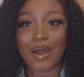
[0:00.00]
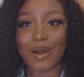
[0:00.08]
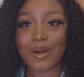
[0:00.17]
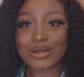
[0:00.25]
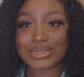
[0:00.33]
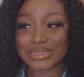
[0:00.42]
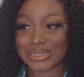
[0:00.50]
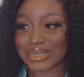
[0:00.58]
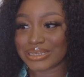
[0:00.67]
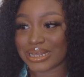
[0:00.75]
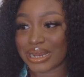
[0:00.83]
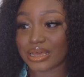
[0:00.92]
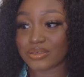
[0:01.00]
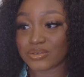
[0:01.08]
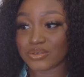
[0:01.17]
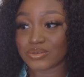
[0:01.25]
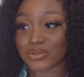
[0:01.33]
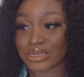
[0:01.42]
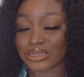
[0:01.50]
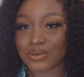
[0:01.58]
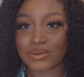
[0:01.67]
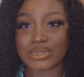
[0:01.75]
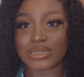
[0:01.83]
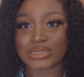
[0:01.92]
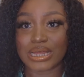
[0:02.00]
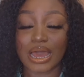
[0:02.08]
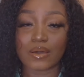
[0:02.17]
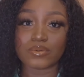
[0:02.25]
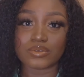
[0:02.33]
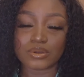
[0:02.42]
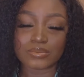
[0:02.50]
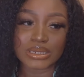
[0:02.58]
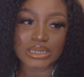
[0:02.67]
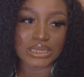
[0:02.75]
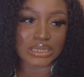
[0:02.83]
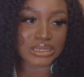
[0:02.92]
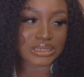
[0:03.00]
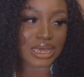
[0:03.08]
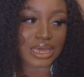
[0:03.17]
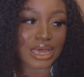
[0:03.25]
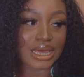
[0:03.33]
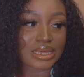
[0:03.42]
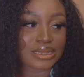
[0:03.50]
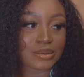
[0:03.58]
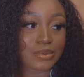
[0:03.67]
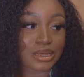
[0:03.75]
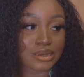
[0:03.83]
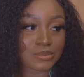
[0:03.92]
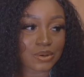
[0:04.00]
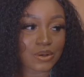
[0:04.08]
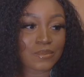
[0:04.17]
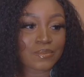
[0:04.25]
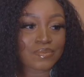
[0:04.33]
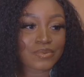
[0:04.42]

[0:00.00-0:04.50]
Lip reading: All the things that I used to eat, all the things that I would normally eat, I can't eat them anymore.